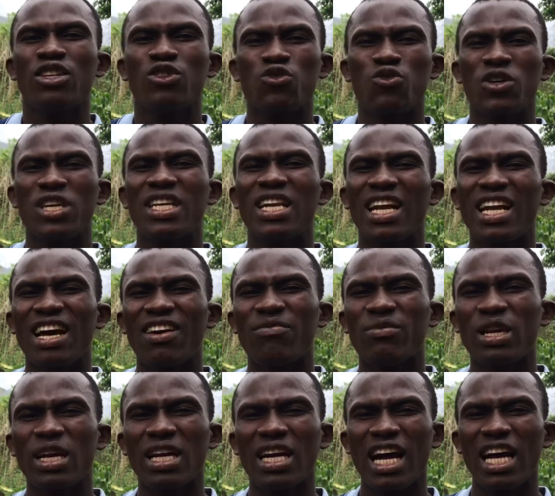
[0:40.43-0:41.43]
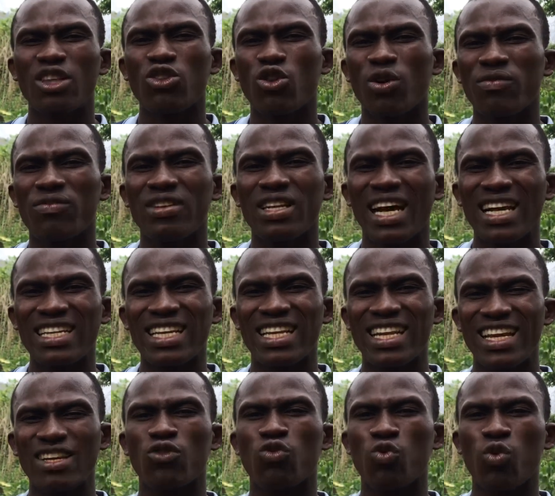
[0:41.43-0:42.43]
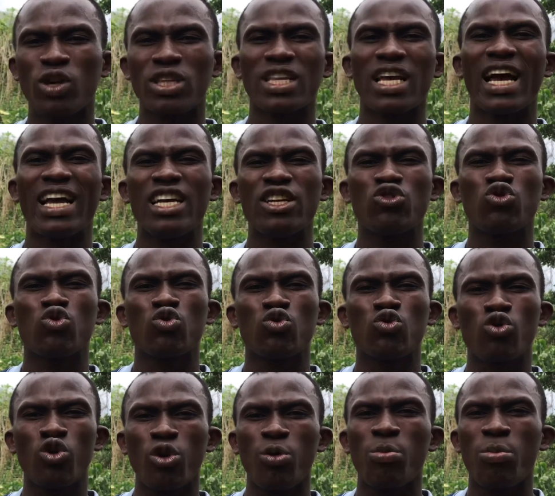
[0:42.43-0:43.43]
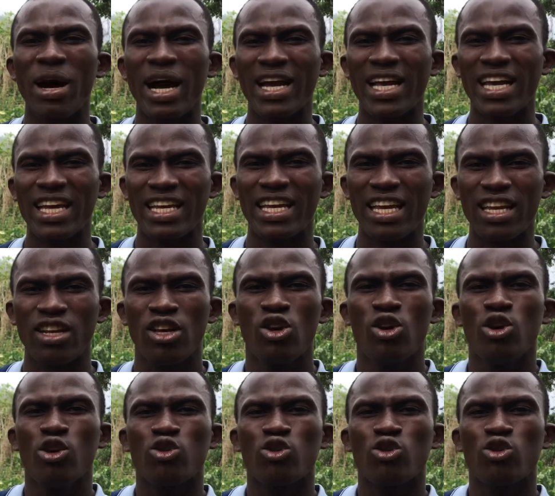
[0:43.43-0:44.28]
tree that have been cut off that get water, it will grow back again.